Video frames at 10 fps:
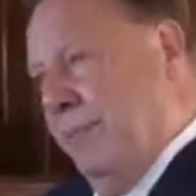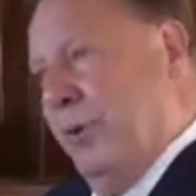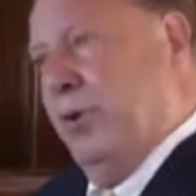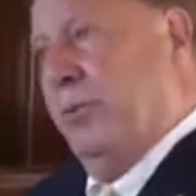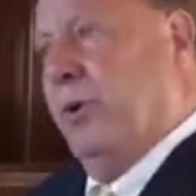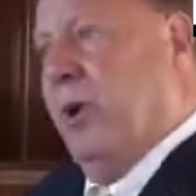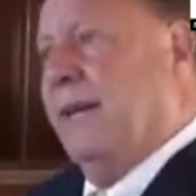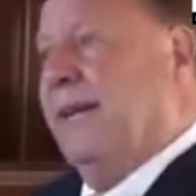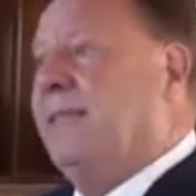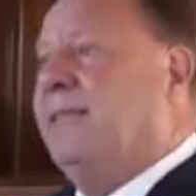paper you put
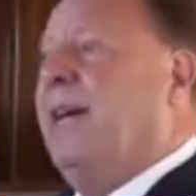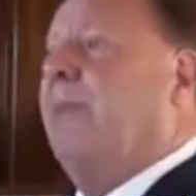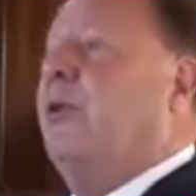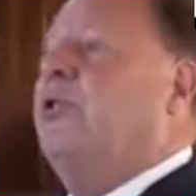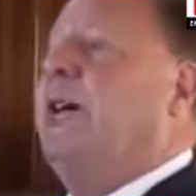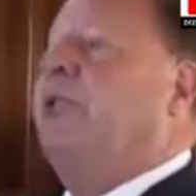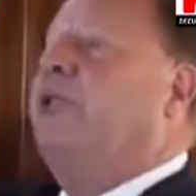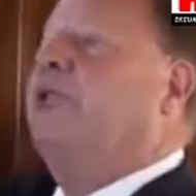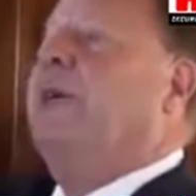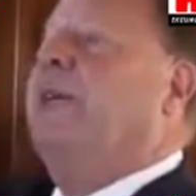on it. It's like a
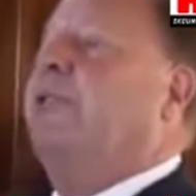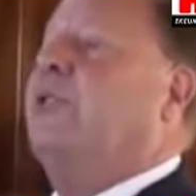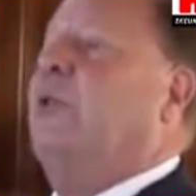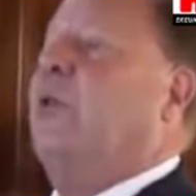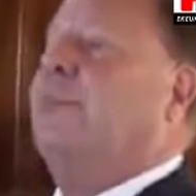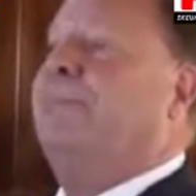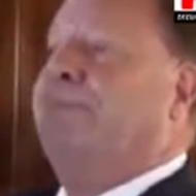projection screen at school.